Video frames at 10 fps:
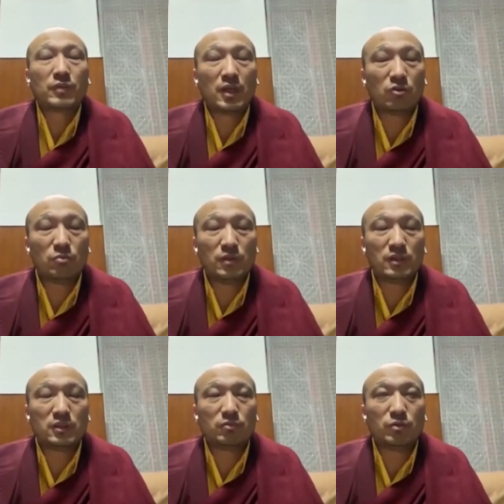
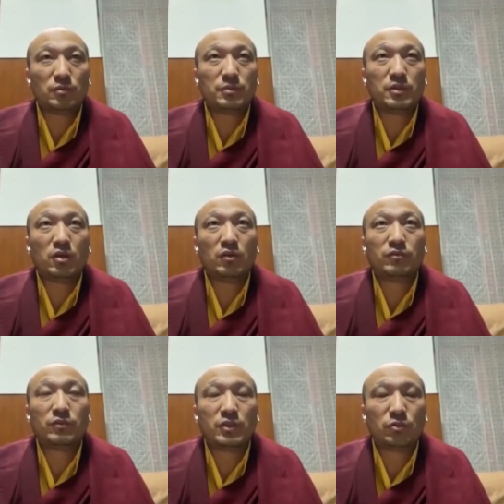accumulation will be of
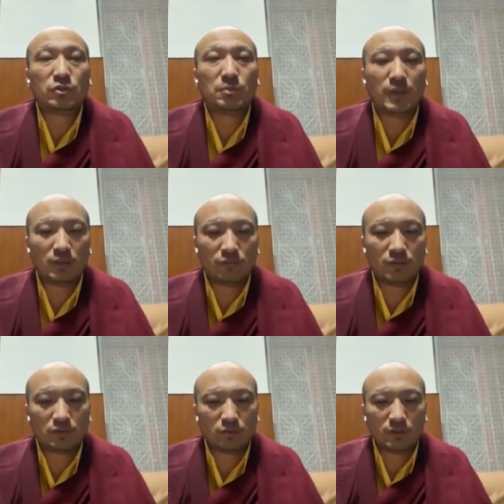huge benefit.
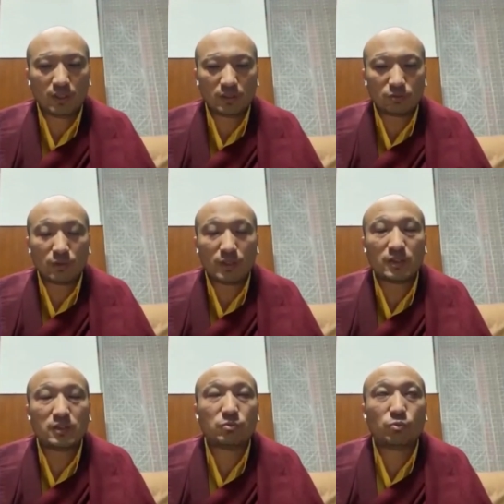So that is why
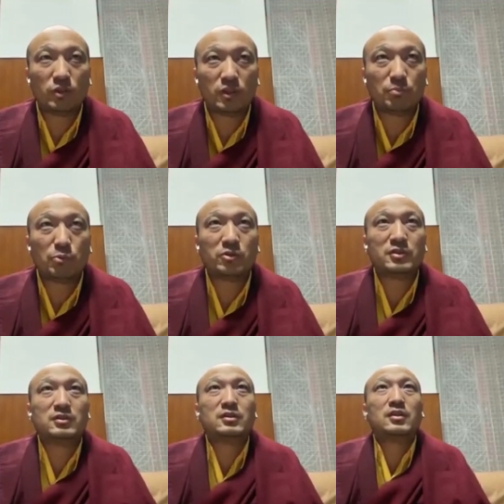it is very
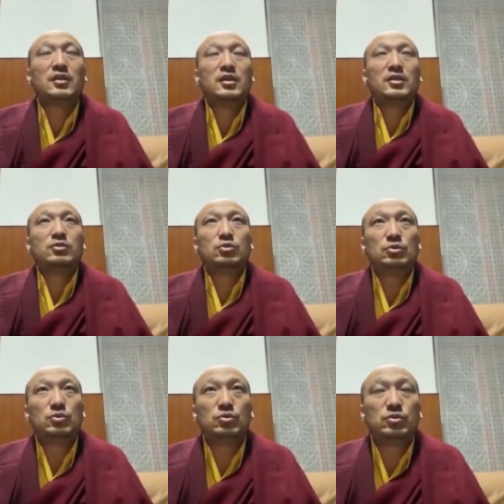important
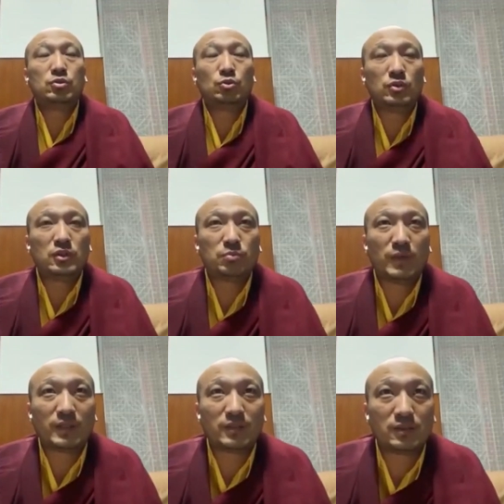to do this
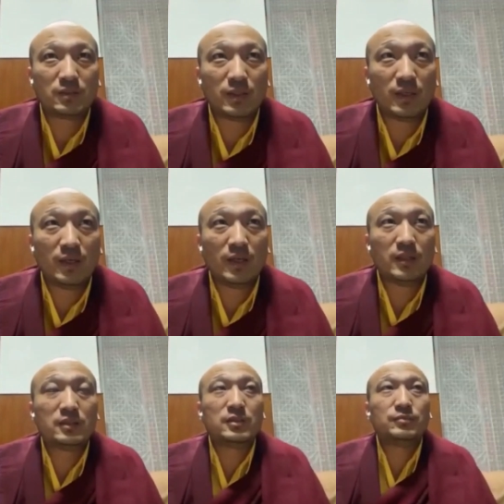practice.
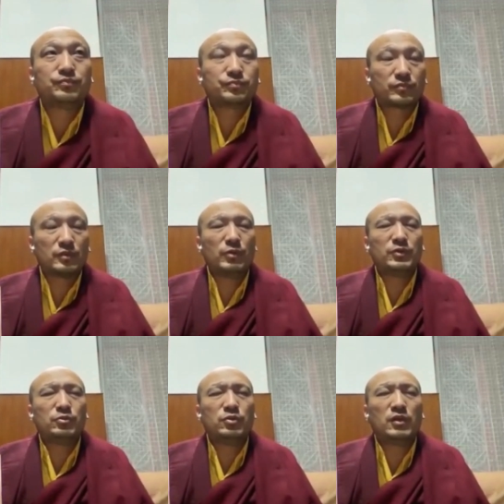And when
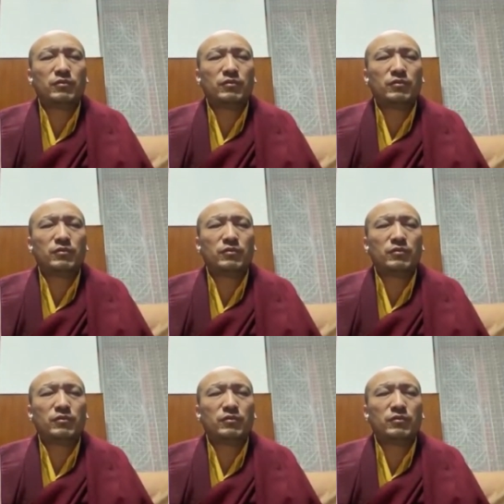you have